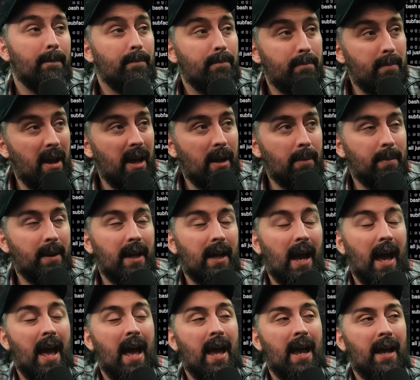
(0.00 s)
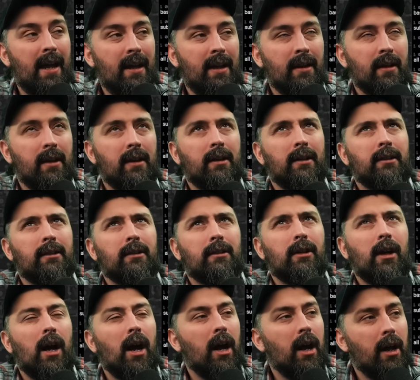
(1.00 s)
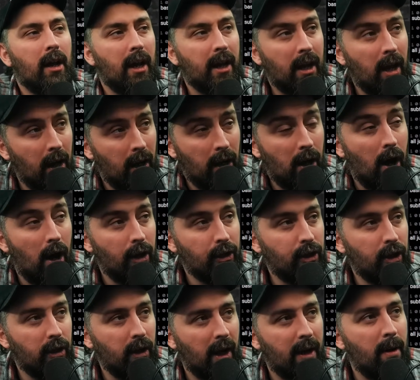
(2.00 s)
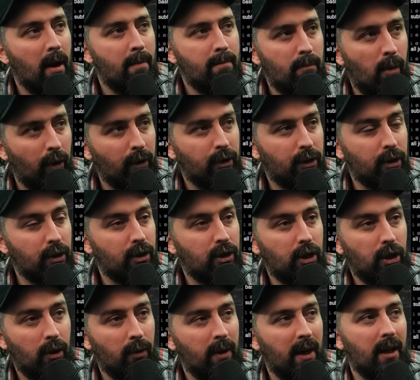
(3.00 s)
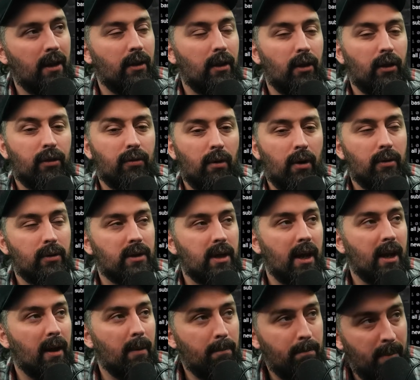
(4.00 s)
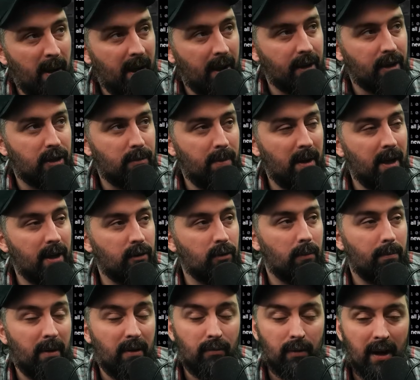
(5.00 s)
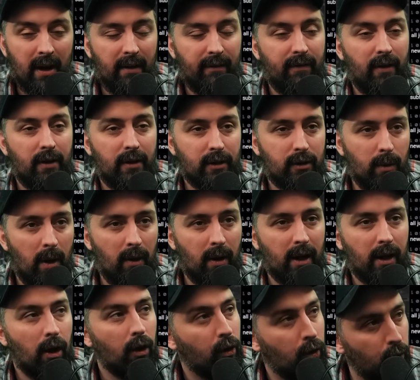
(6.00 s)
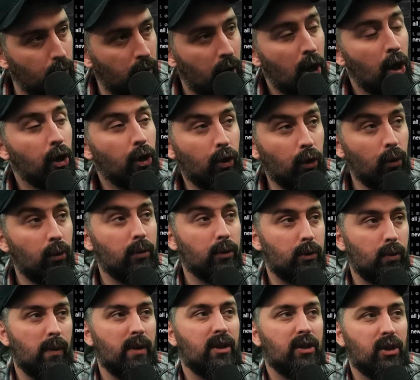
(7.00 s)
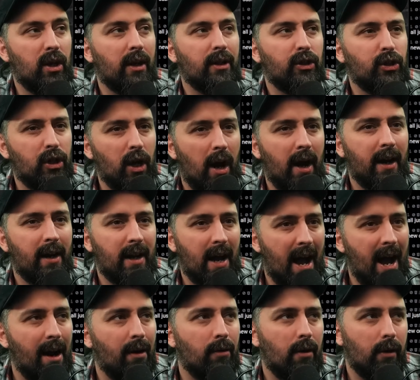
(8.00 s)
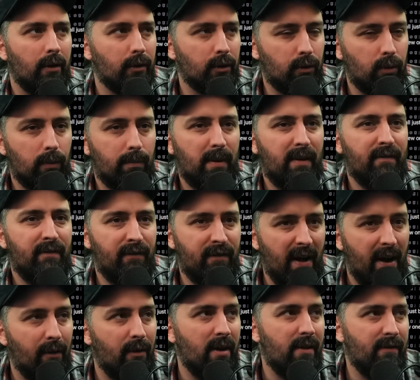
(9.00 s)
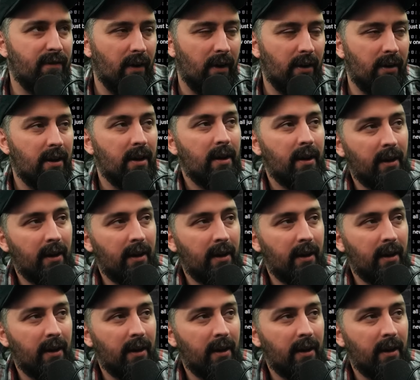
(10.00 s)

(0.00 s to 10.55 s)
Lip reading: Maybe a larger, like a monstrous unit that throws like bigger spears would be really fun as well. Like ghouls with giant arrows would be very fun.